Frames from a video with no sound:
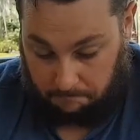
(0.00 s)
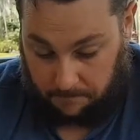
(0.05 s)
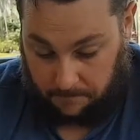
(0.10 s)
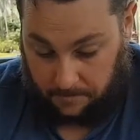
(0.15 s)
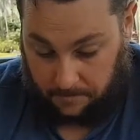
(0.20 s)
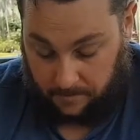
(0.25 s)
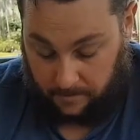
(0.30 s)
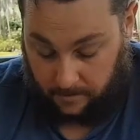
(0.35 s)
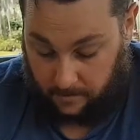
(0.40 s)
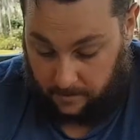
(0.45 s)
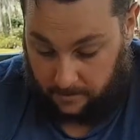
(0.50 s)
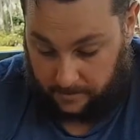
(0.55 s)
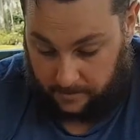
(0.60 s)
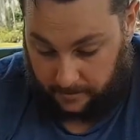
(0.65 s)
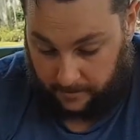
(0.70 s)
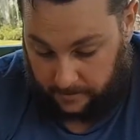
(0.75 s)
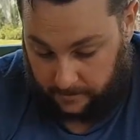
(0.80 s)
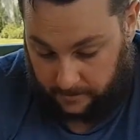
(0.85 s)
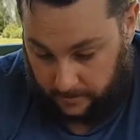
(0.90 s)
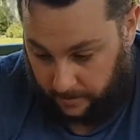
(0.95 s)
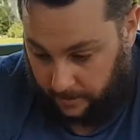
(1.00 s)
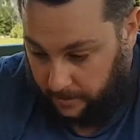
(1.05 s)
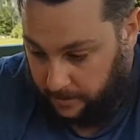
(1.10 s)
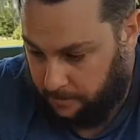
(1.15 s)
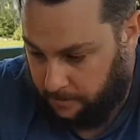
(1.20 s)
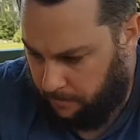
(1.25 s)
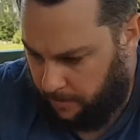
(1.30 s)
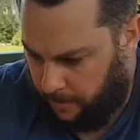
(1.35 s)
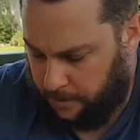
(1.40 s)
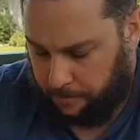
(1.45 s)
It's got a decent edge,
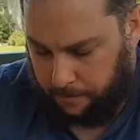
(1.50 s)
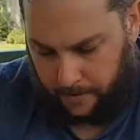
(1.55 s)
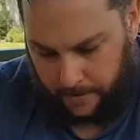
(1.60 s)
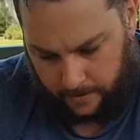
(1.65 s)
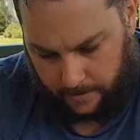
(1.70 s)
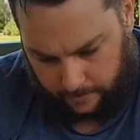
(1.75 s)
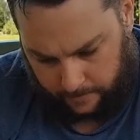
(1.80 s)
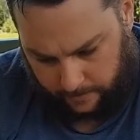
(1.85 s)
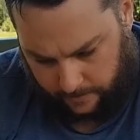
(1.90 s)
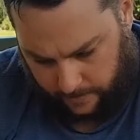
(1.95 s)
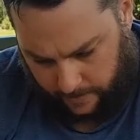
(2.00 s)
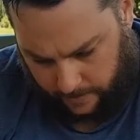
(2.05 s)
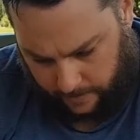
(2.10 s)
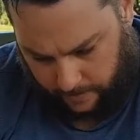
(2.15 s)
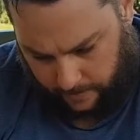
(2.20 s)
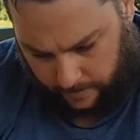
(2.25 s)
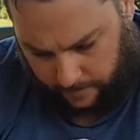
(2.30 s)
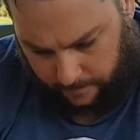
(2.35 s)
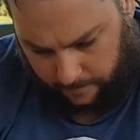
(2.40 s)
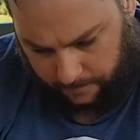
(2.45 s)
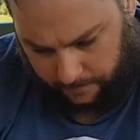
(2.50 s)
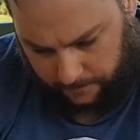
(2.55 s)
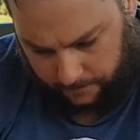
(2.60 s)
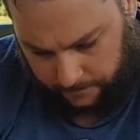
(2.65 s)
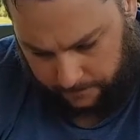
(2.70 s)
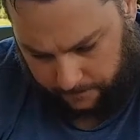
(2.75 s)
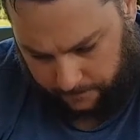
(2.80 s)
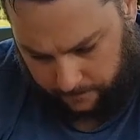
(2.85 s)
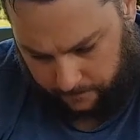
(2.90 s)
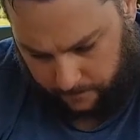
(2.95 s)
much better than that
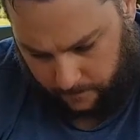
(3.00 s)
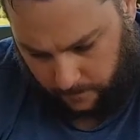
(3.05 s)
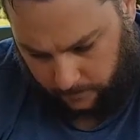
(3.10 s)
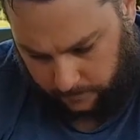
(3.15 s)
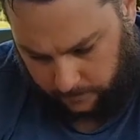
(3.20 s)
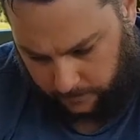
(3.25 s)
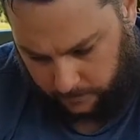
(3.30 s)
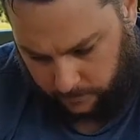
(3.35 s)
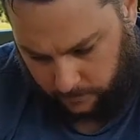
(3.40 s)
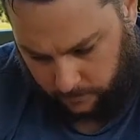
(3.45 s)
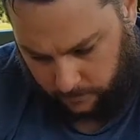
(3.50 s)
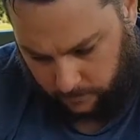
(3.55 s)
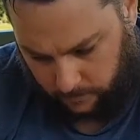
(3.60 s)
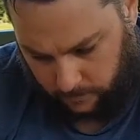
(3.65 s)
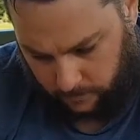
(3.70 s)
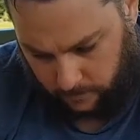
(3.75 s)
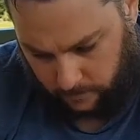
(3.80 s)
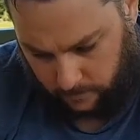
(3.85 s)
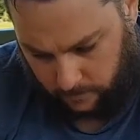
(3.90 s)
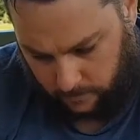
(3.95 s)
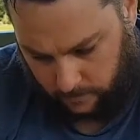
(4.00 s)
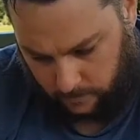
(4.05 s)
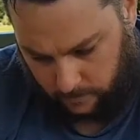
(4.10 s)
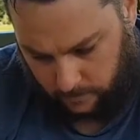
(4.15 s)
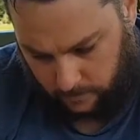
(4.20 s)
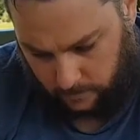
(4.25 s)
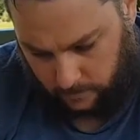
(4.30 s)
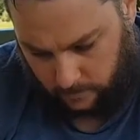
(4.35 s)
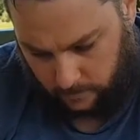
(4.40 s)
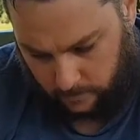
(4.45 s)
multi-tool.
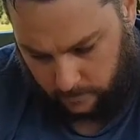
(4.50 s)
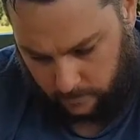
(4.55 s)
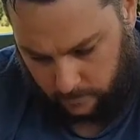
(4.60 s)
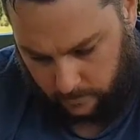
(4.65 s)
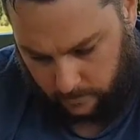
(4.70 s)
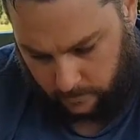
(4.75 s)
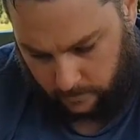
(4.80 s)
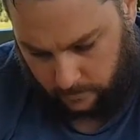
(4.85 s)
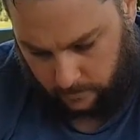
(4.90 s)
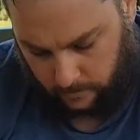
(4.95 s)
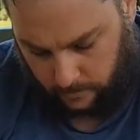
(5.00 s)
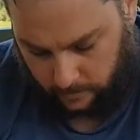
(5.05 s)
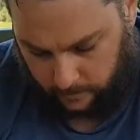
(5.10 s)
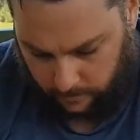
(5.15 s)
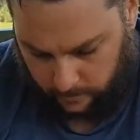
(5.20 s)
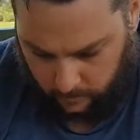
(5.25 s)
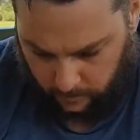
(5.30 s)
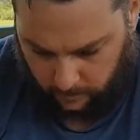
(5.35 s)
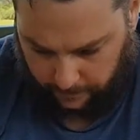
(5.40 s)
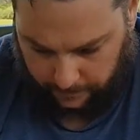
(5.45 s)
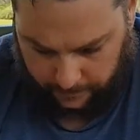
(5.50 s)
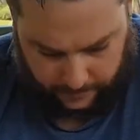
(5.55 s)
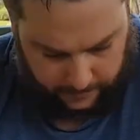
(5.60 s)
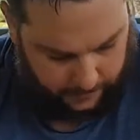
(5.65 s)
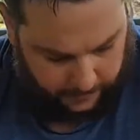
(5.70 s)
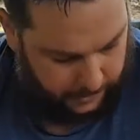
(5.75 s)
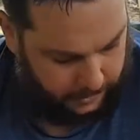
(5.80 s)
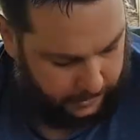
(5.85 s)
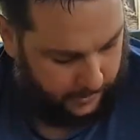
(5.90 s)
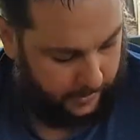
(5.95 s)
I don't quite think
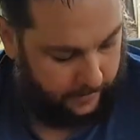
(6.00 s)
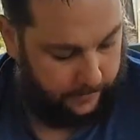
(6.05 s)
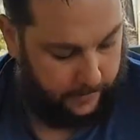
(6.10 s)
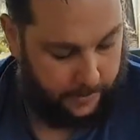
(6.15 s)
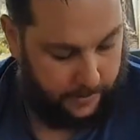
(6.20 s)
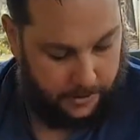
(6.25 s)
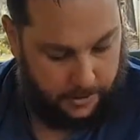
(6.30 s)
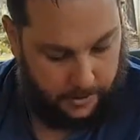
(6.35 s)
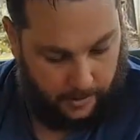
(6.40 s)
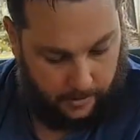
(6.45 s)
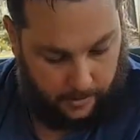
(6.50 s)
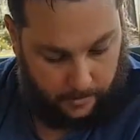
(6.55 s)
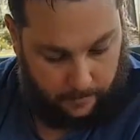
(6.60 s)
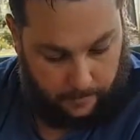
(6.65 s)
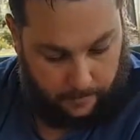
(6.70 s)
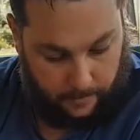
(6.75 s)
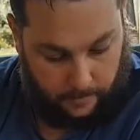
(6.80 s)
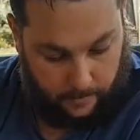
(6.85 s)
it's shaving sharp.